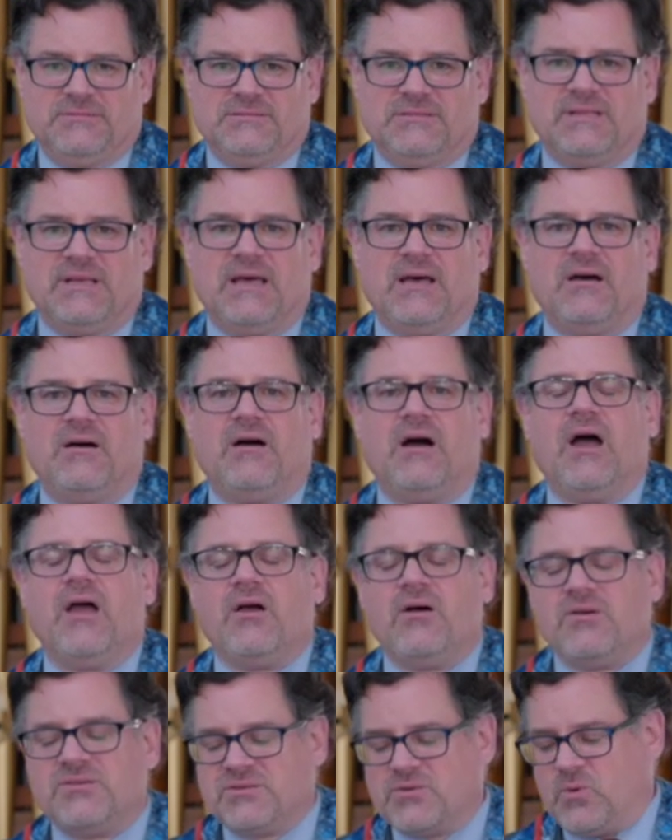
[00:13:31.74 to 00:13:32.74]
Now, I
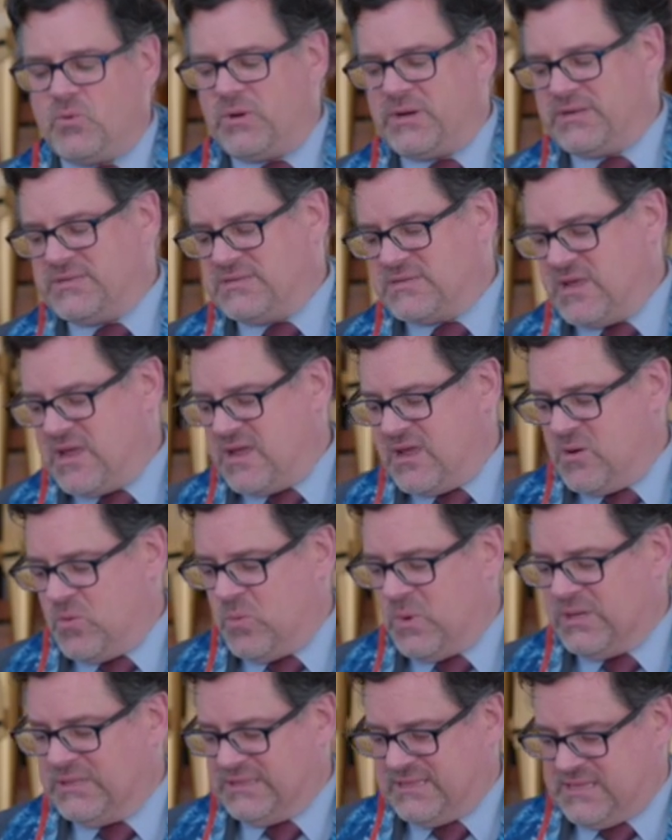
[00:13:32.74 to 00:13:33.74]
also want to say
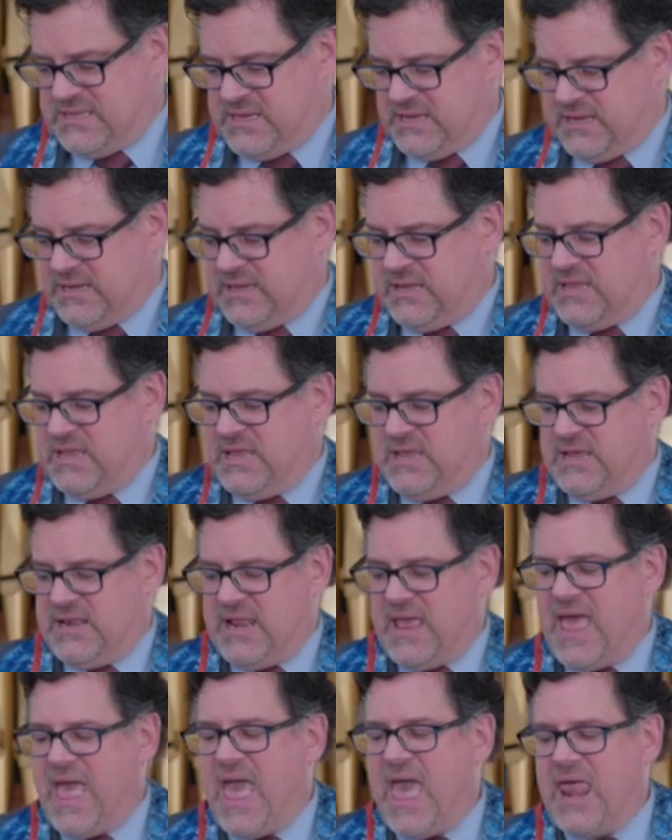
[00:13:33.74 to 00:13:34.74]
one thing. In
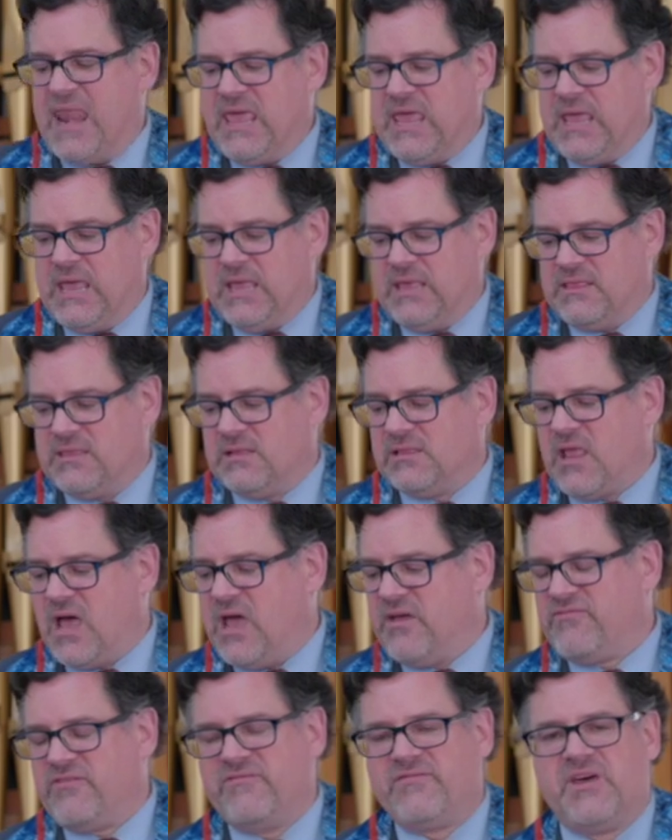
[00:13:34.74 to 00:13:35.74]
the
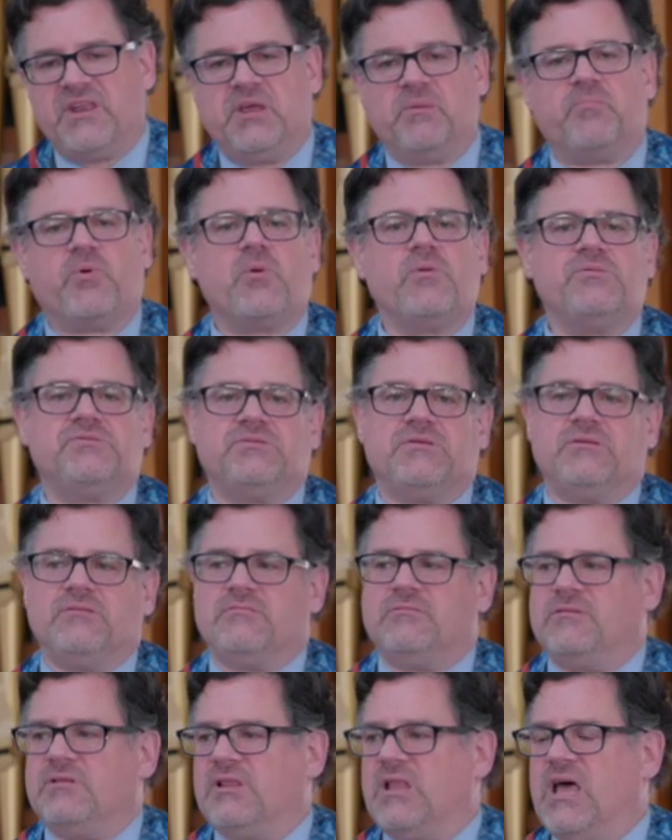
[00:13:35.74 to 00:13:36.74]
life of any
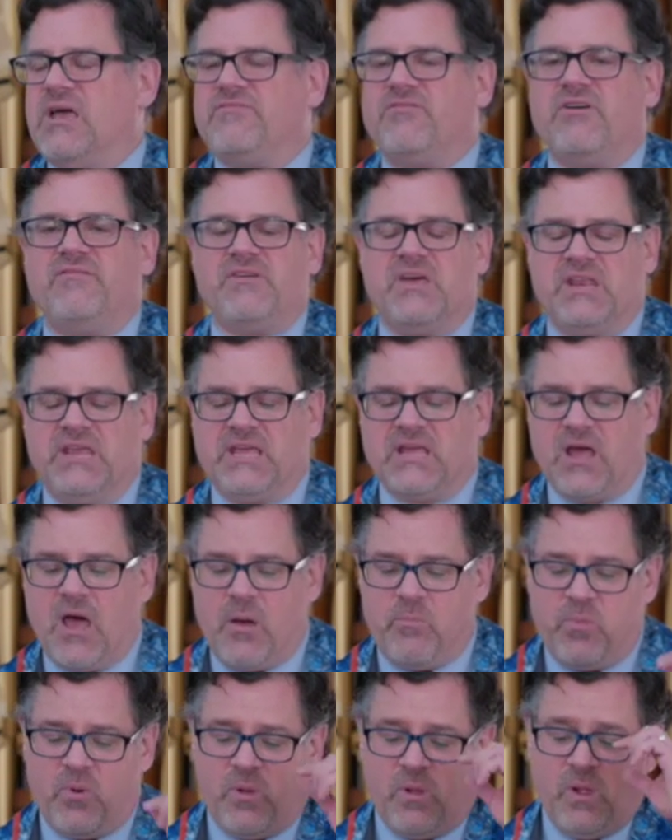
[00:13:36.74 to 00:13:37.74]
person, the life of any
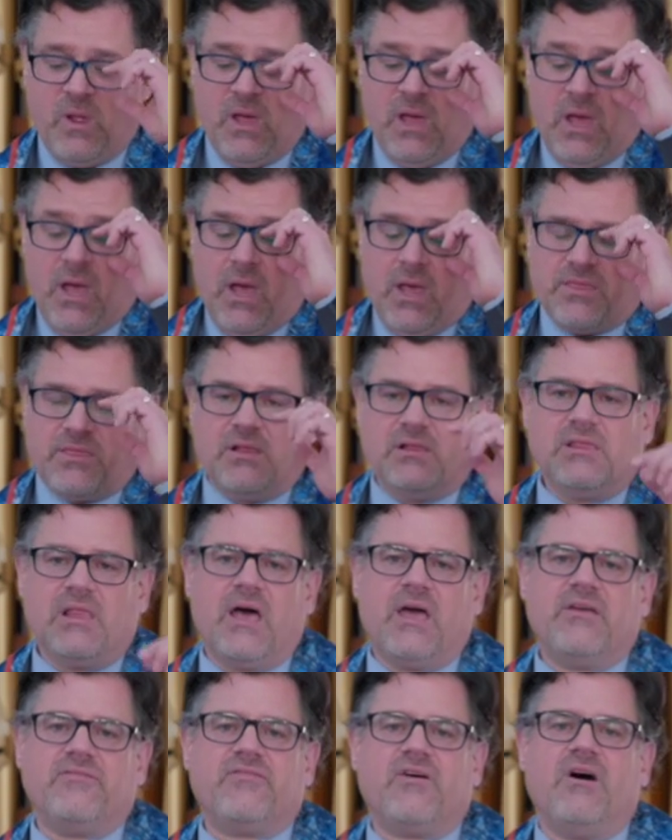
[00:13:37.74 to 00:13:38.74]
couple, the
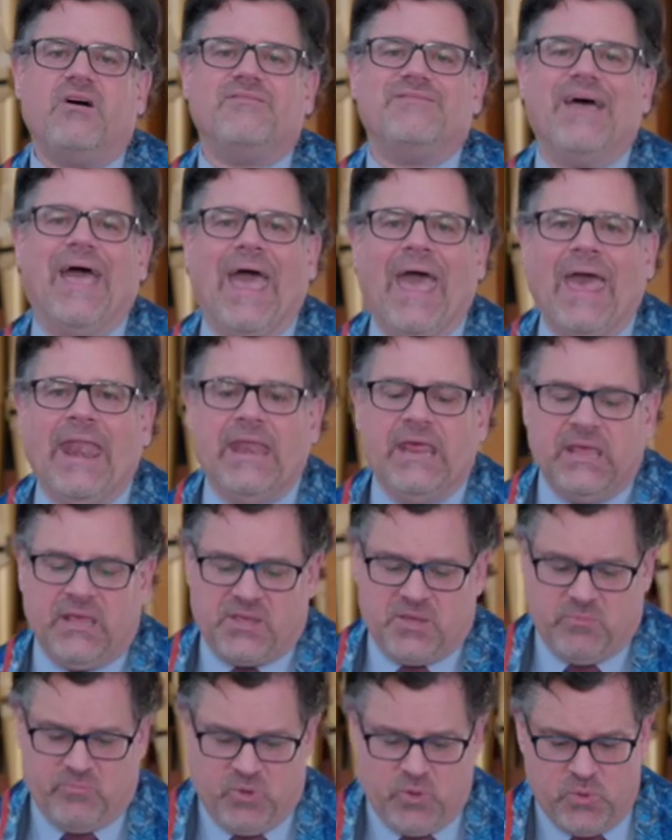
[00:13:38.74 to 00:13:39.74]
life of any
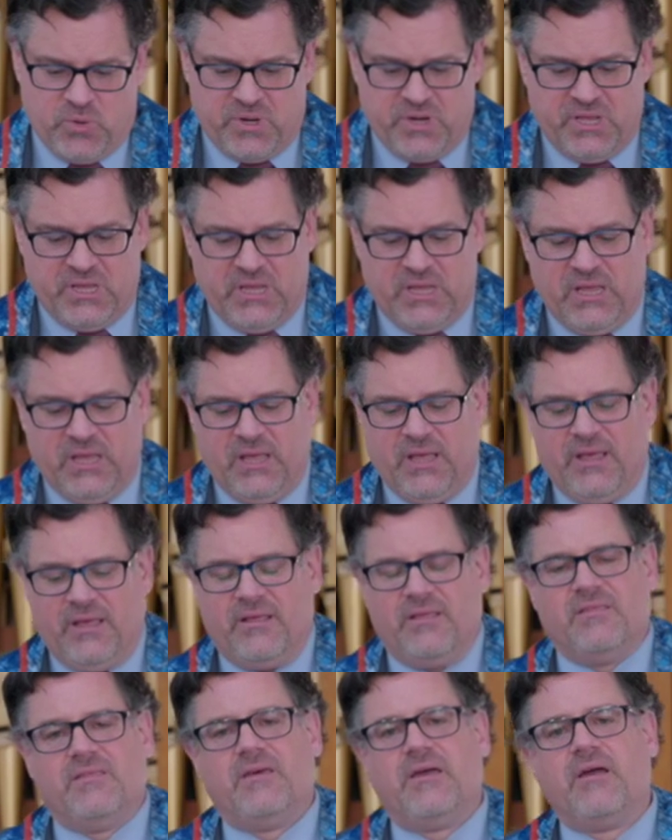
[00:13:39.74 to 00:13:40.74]
community,
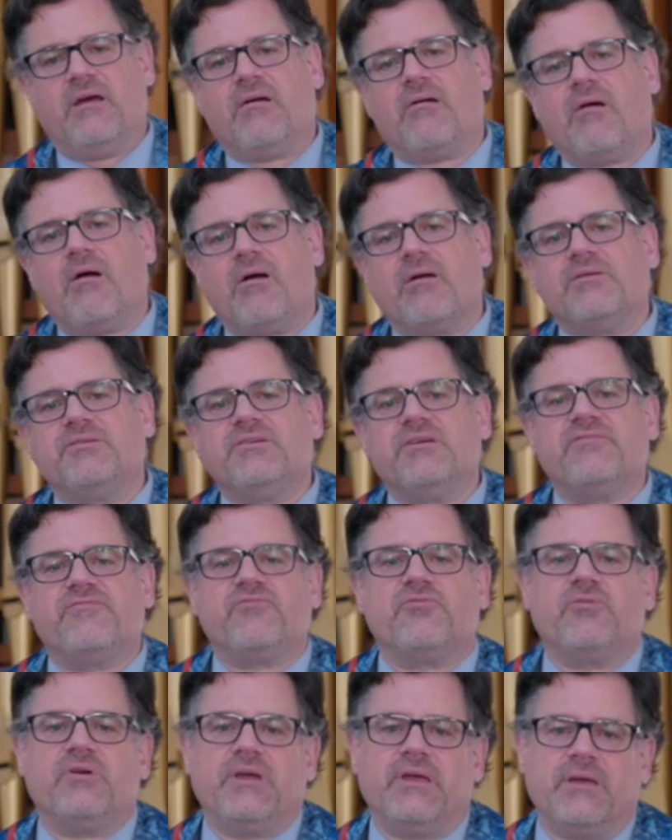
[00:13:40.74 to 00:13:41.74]
there are
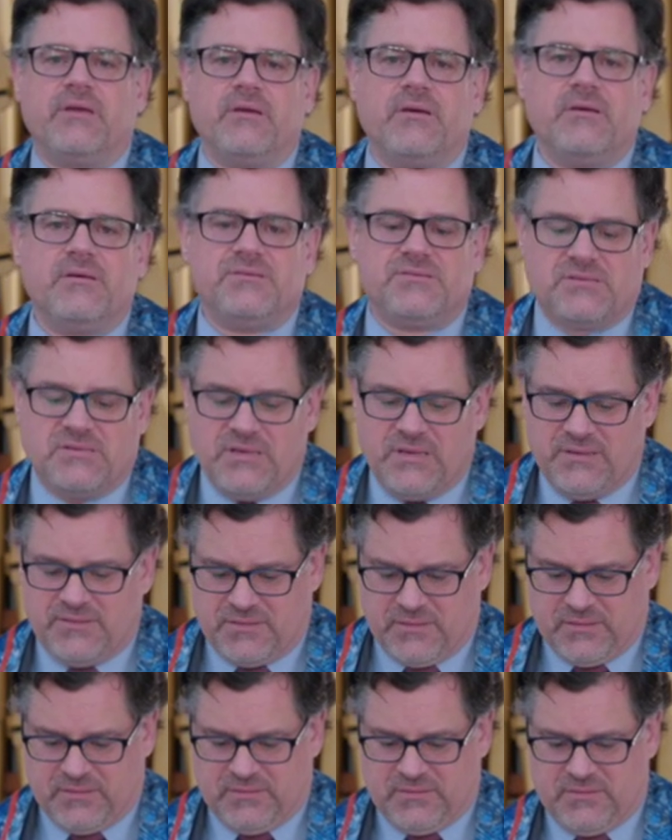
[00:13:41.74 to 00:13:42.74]
differing
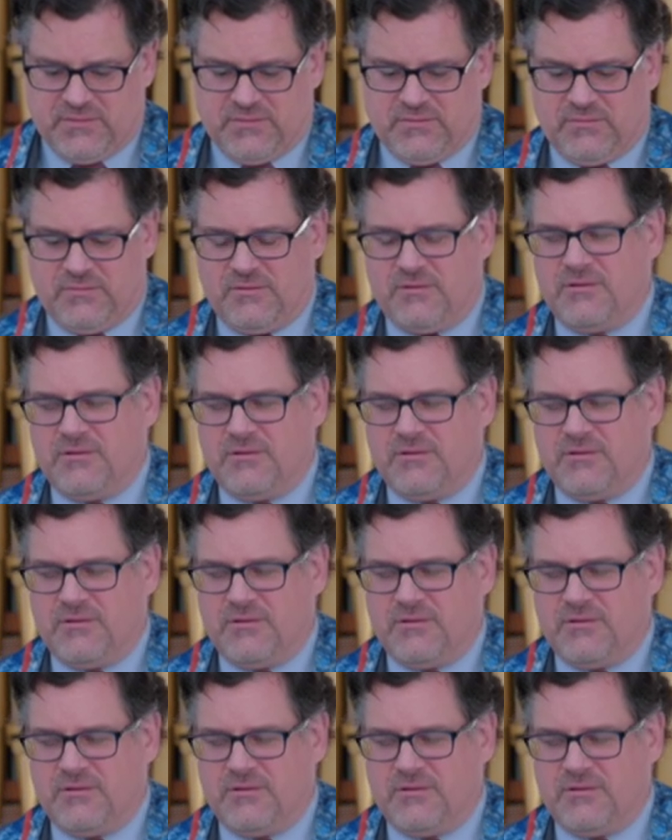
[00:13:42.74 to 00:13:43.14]
seasons.